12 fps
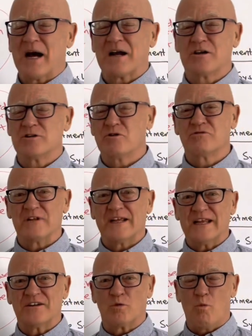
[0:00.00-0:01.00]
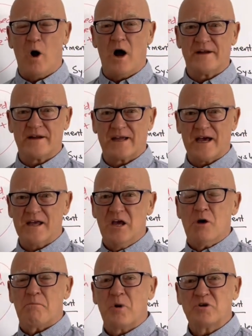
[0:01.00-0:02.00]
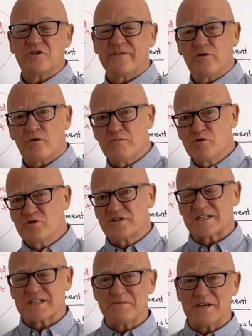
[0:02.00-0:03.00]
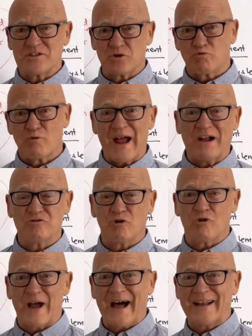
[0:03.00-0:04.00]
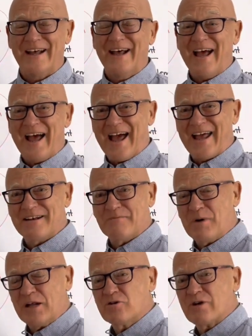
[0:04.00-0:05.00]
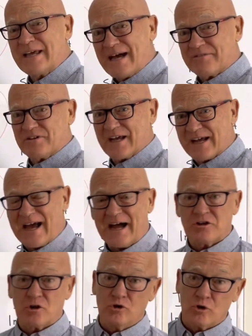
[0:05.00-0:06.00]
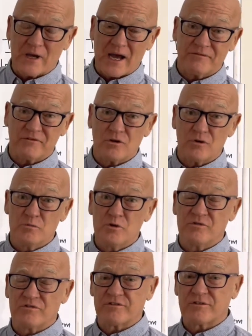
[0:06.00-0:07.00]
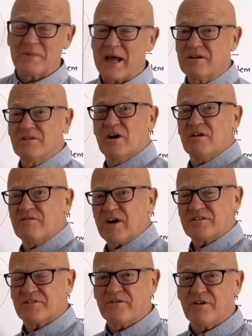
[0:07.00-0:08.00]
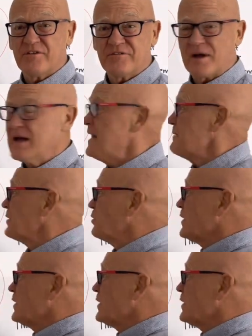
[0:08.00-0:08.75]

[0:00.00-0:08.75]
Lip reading: are closely intertwined, okay? Most of your immune system is around your gut, and by looking after your gut, you look after the immune system and vice versa. But